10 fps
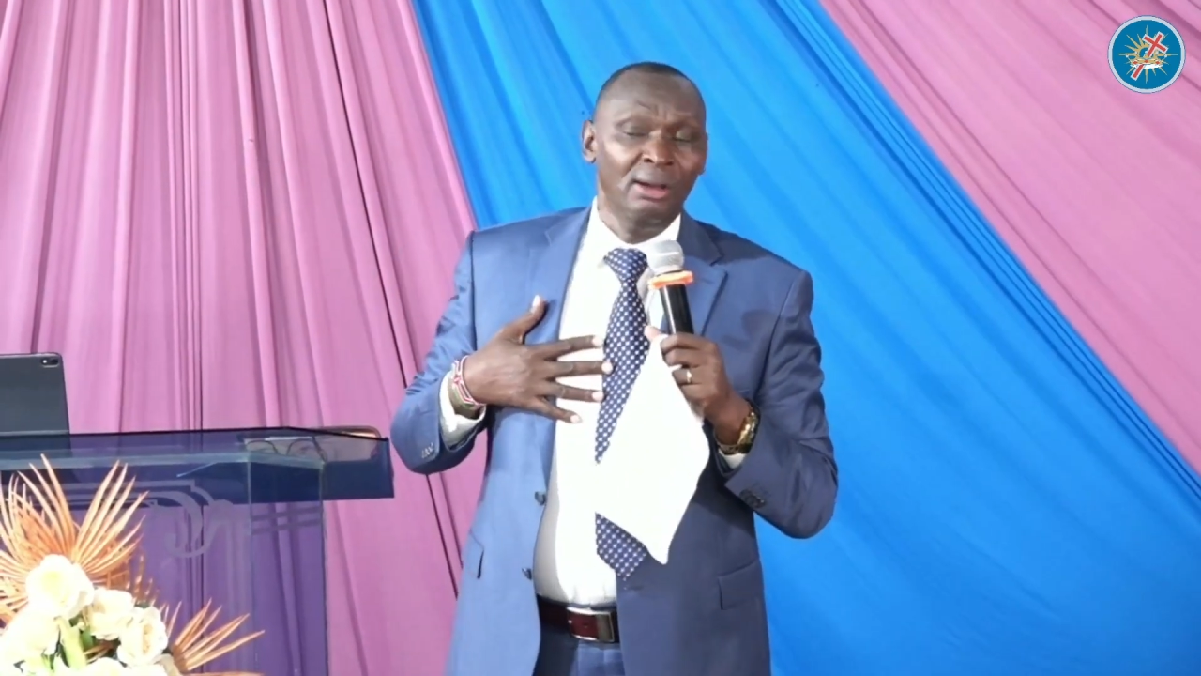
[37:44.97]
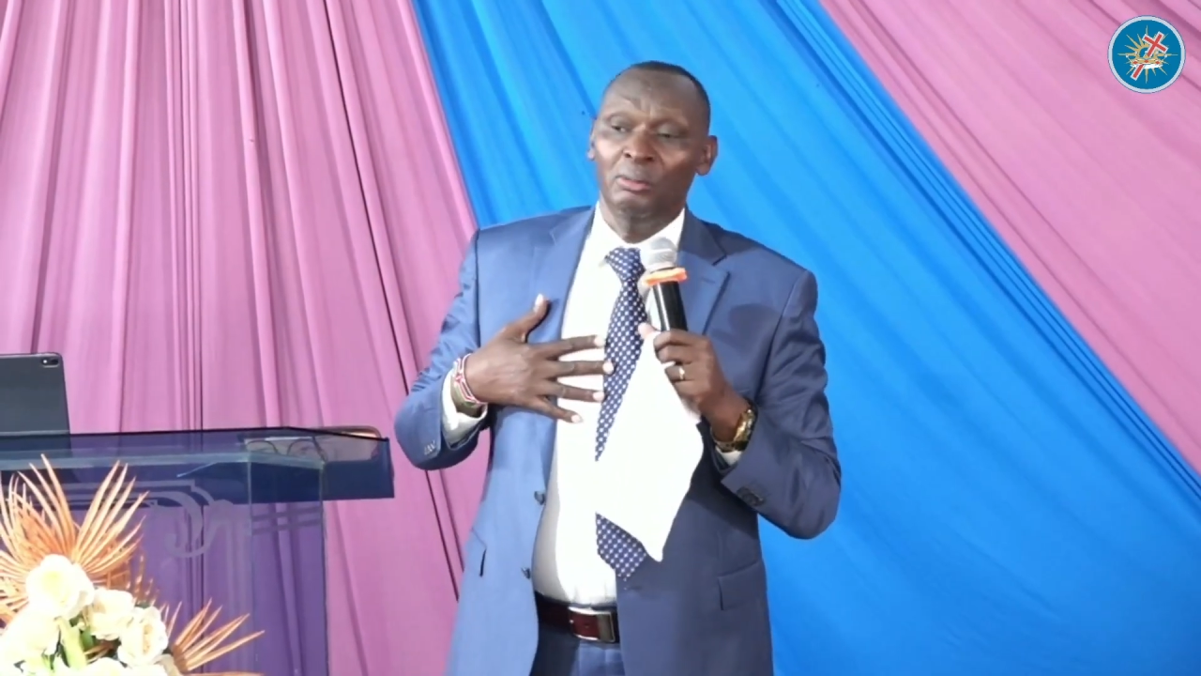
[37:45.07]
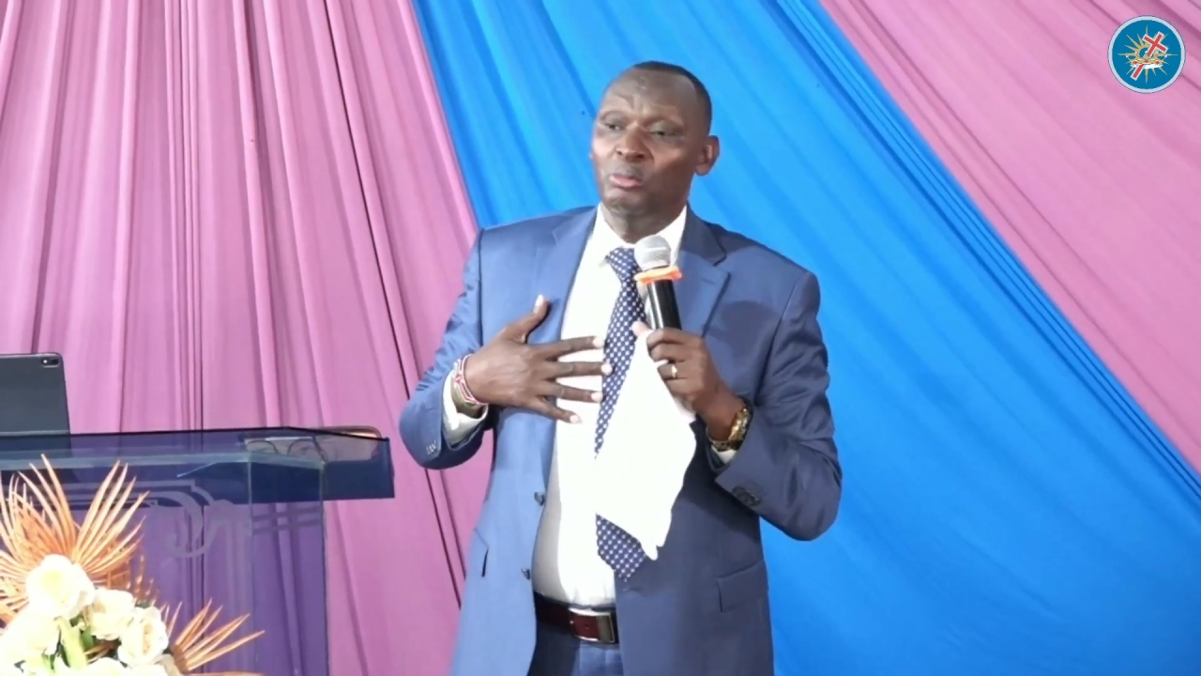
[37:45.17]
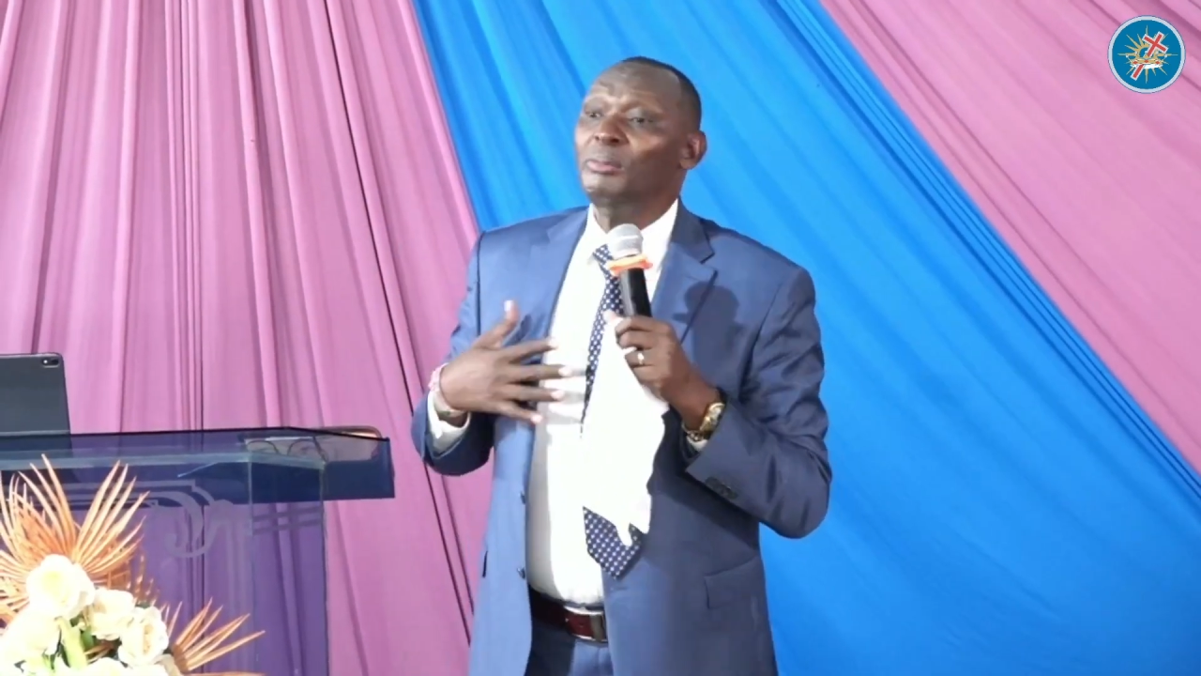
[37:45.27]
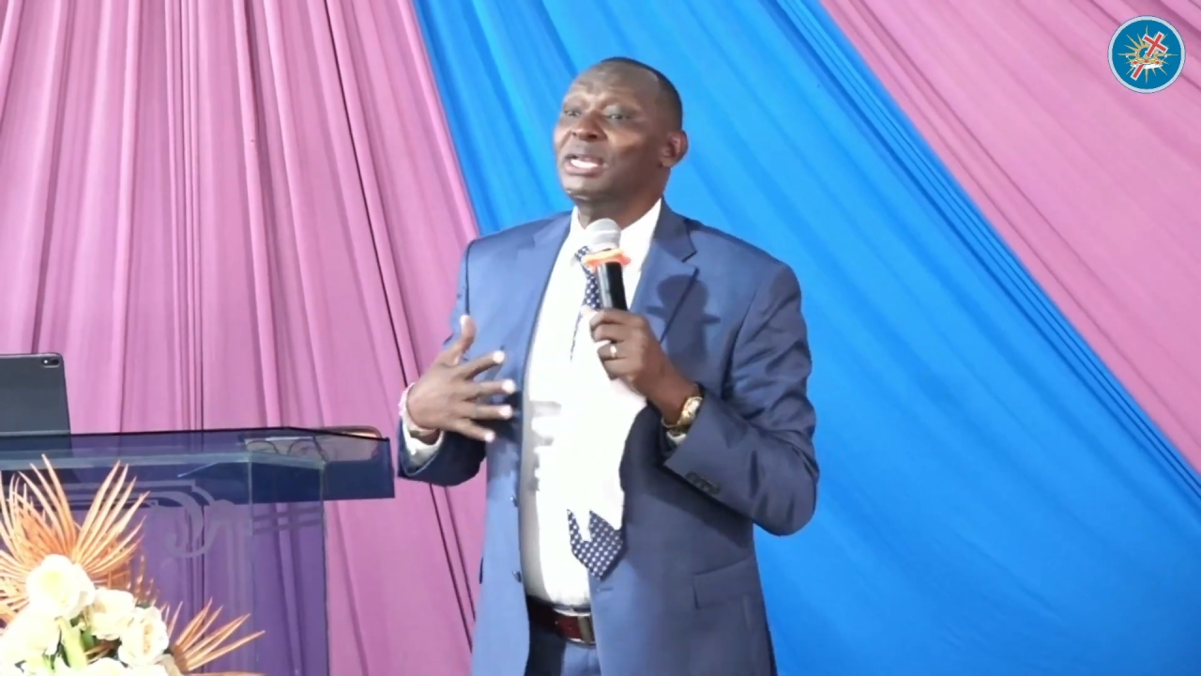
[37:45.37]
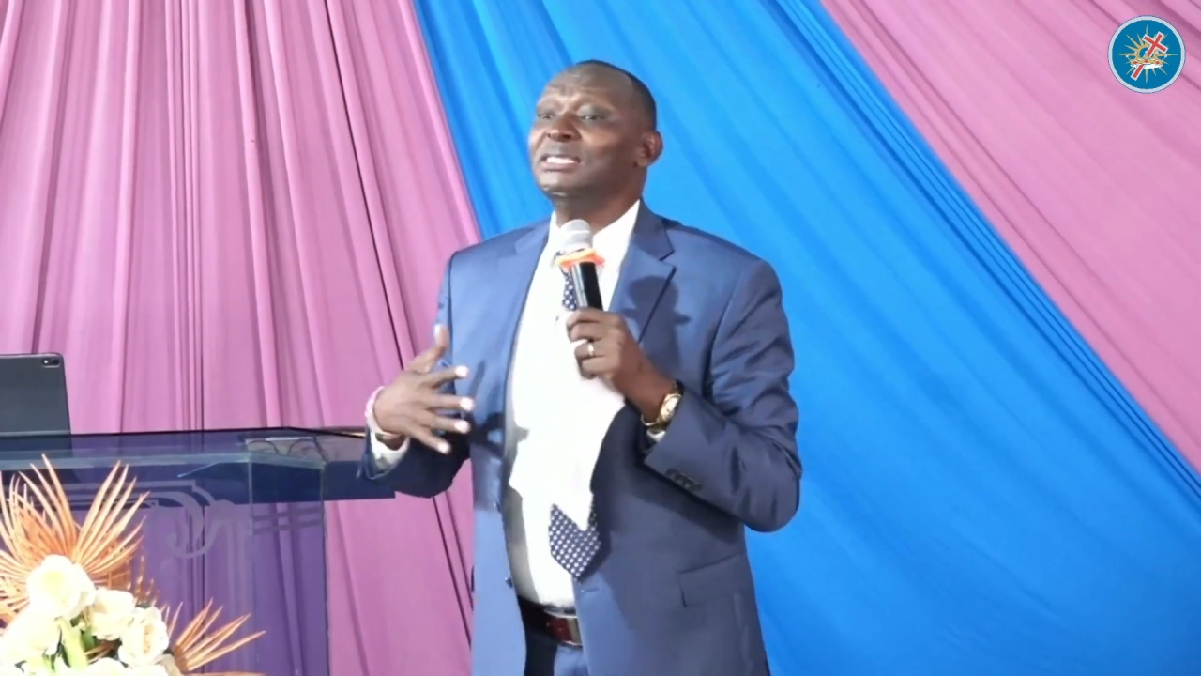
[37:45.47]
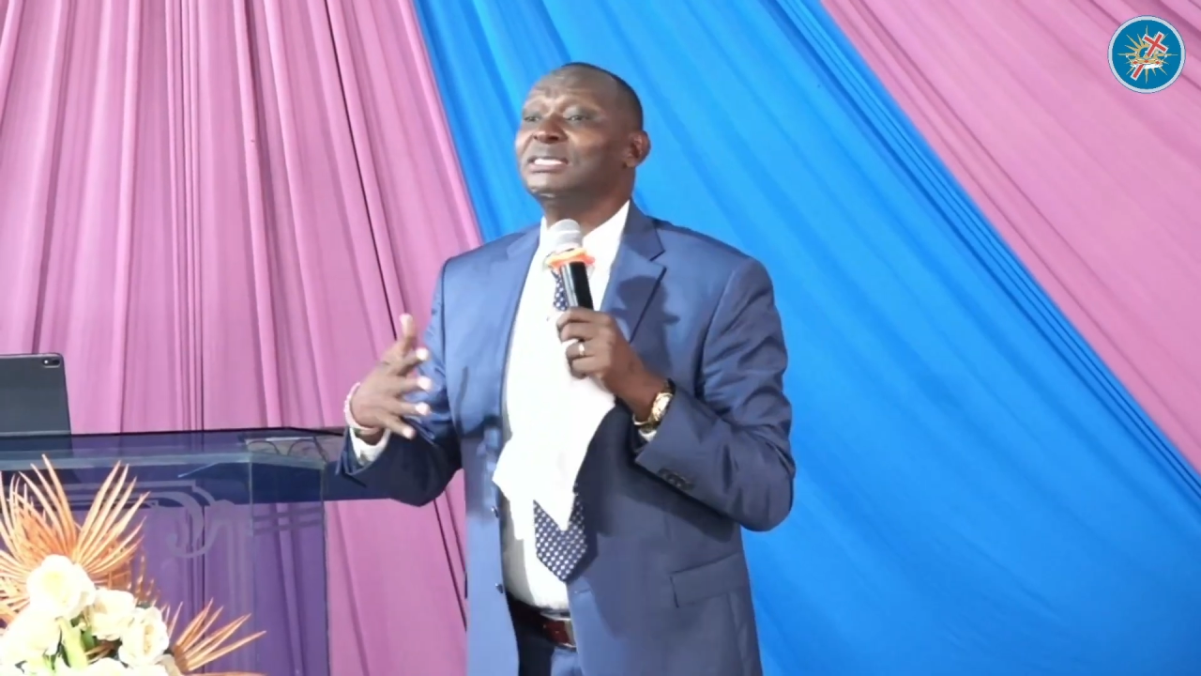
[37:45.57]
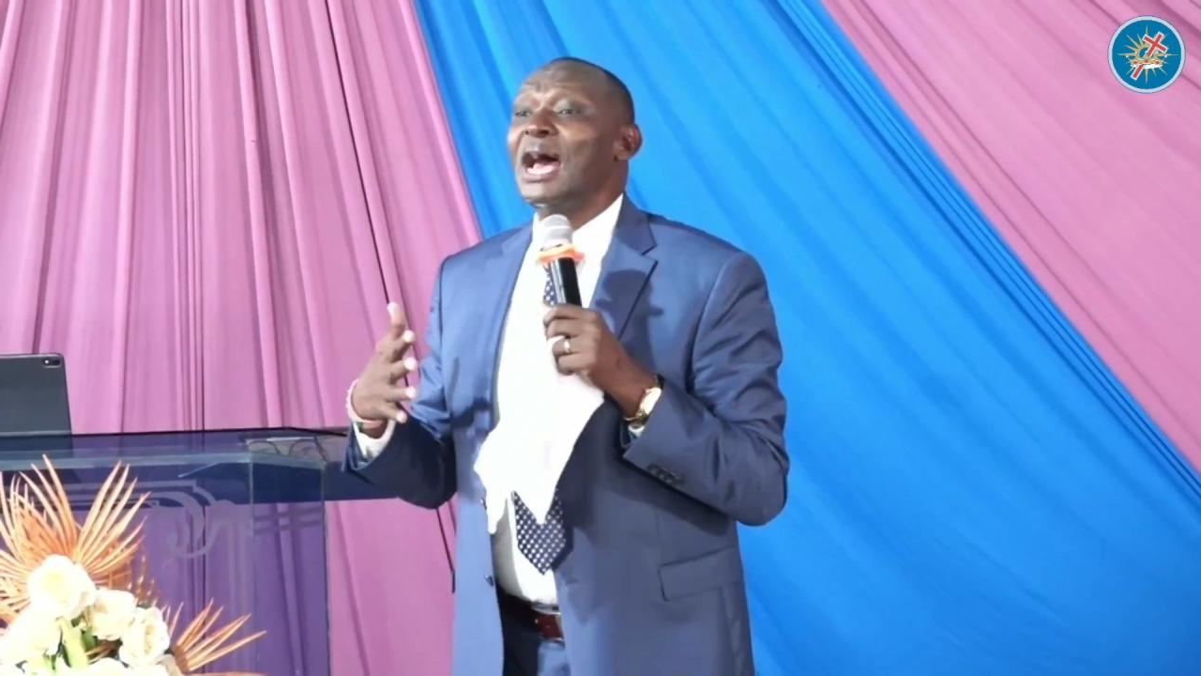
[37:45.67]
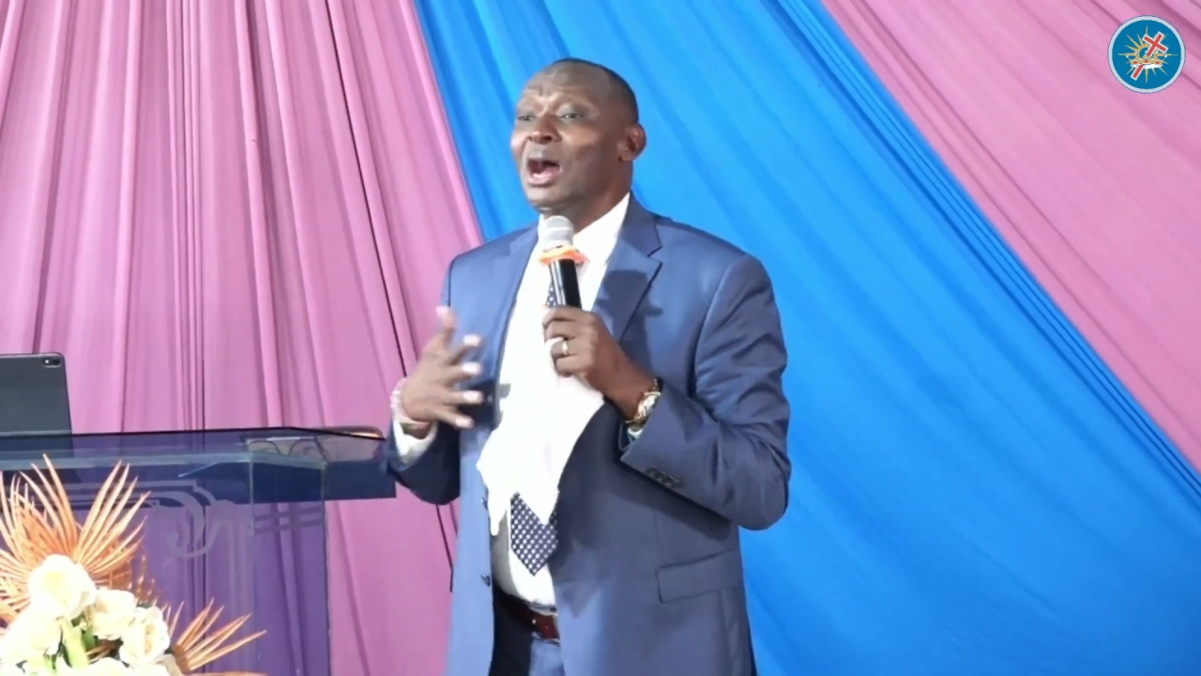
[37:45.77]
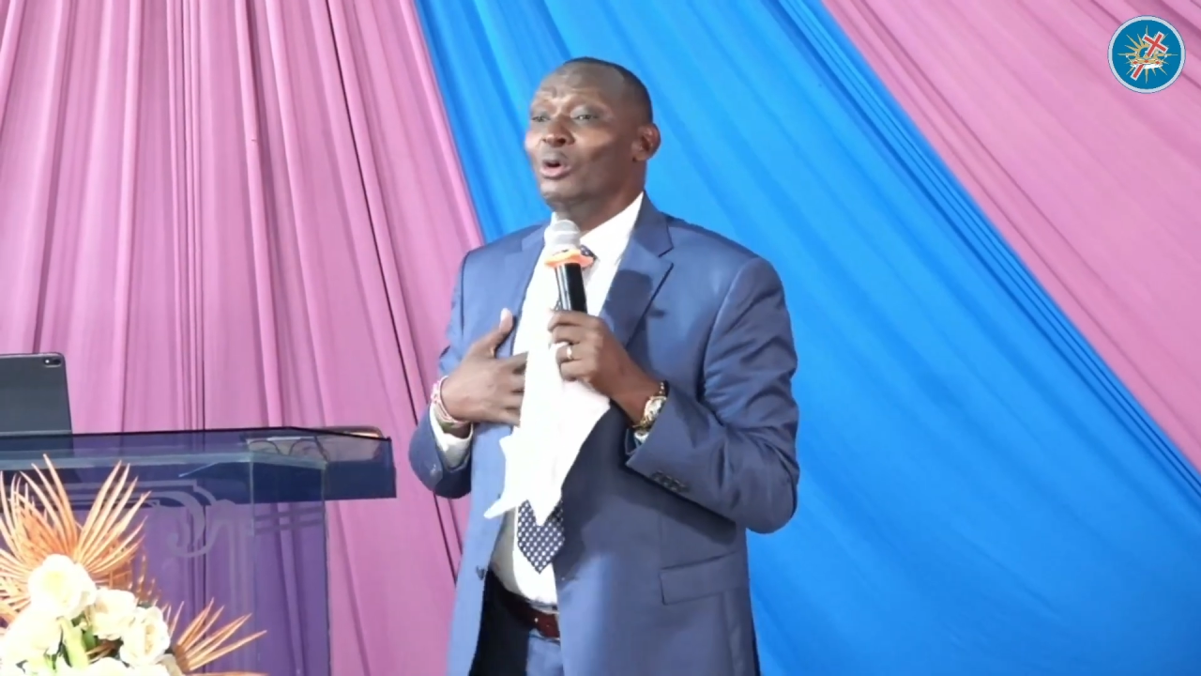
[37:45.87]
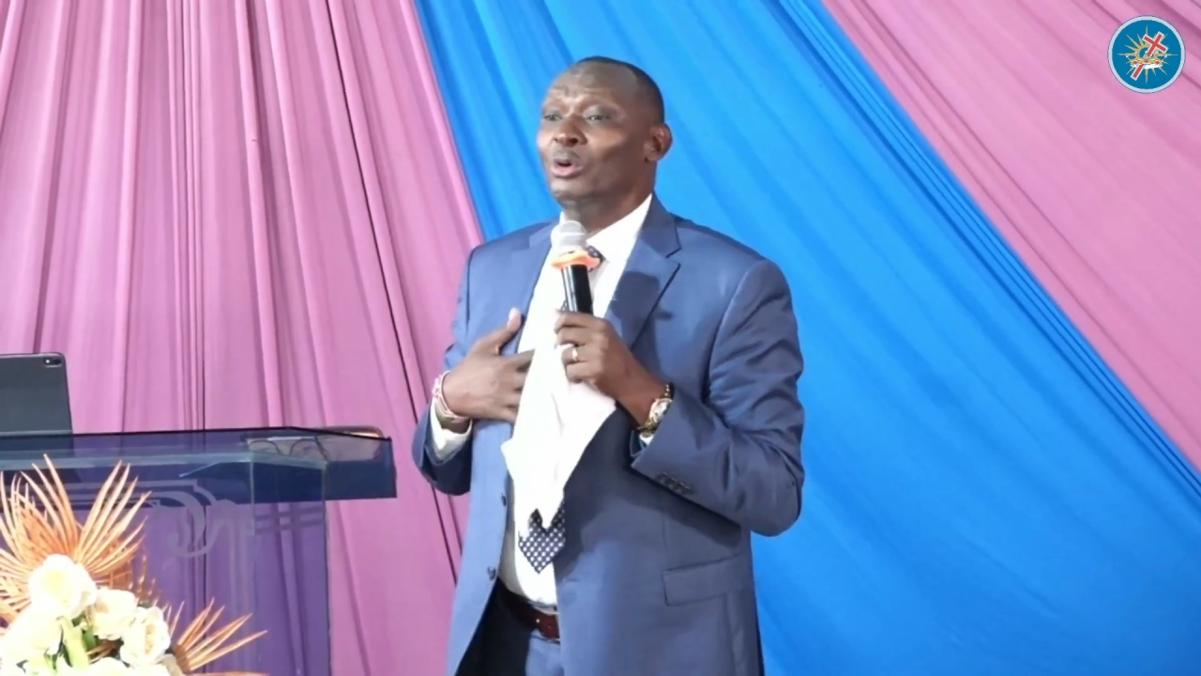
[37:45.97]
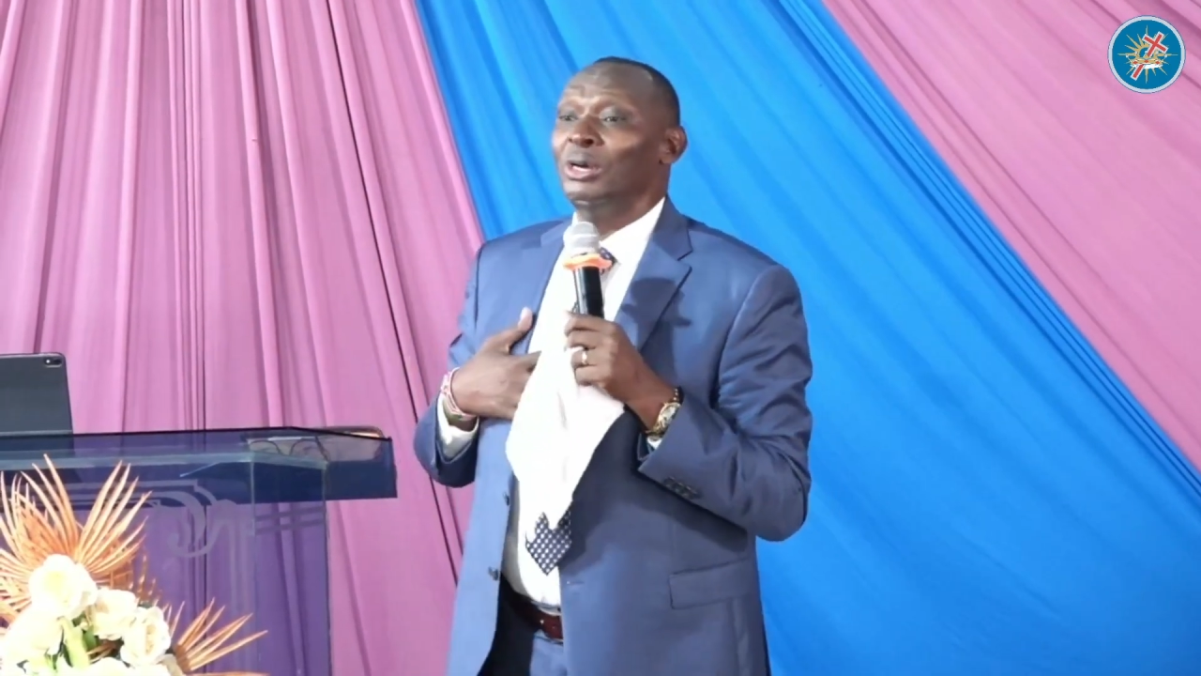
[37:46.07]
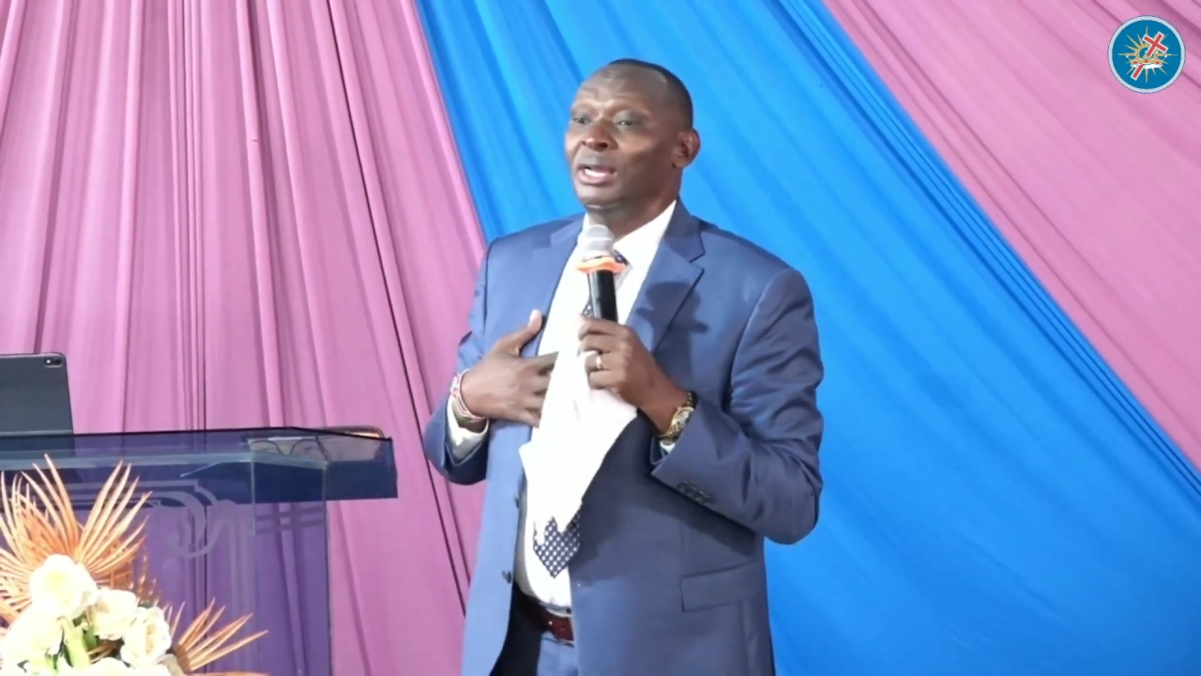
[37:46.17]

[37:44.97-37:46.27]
mumenisahau,